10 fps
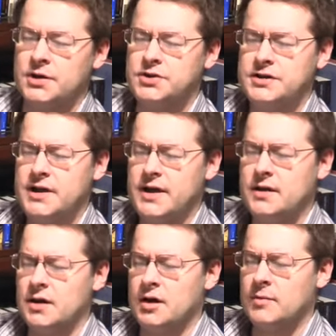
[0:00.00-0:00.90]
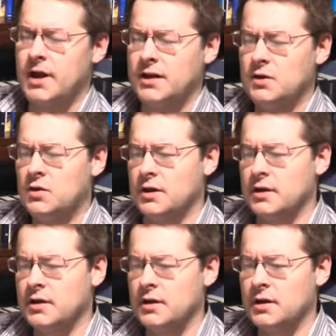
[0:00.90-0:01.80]
She said, My Lord,
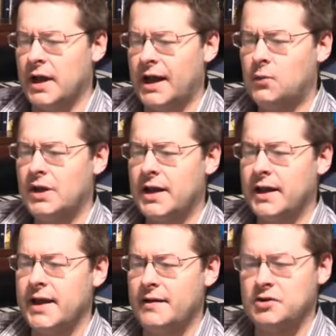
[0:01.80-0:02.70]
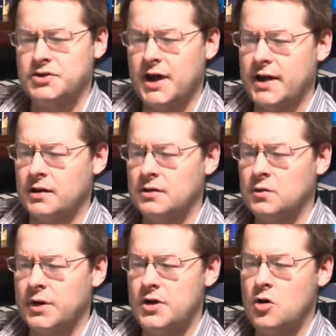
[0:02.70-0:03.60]
how will I have a child
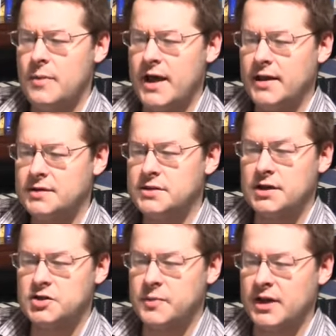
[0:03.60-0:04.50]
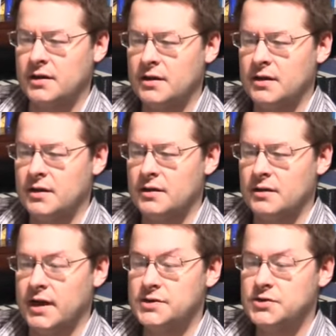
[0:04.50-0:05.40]
when no man has touched me?
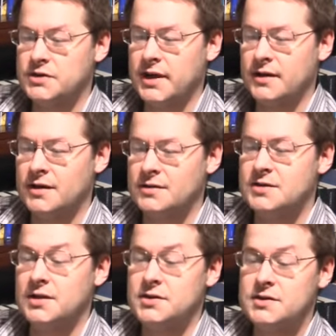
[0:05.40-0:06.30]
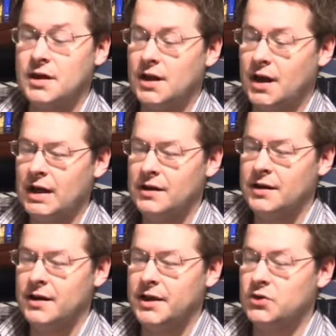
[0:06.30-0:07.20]
The angel said, Such is Allah,
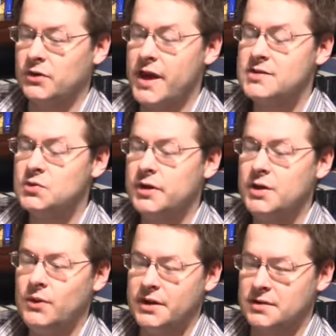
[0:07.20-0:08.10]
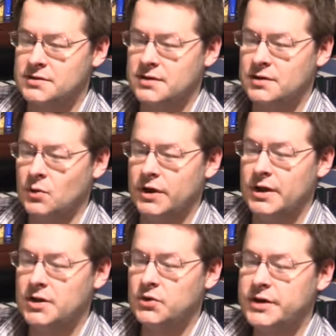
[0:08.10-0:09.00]
he creates what he wills. When
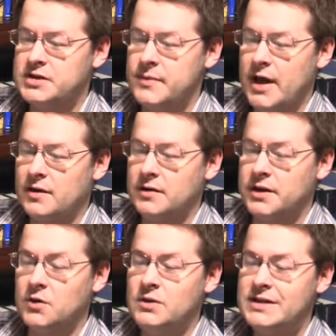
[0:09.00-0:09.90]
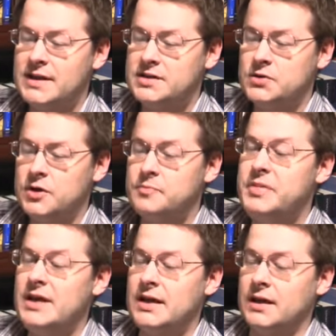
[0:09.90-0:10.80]
he decrees a matter, he only says to it,
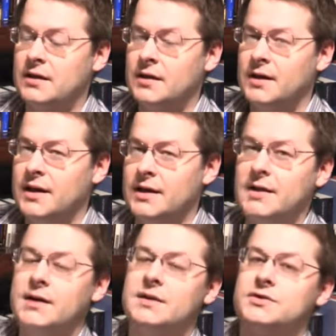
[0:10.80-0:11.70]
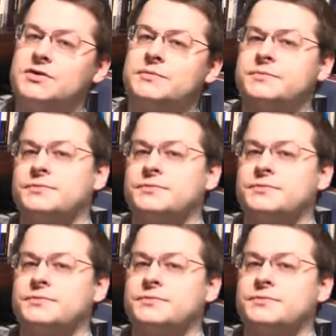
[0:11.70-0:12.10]
Be, and it is.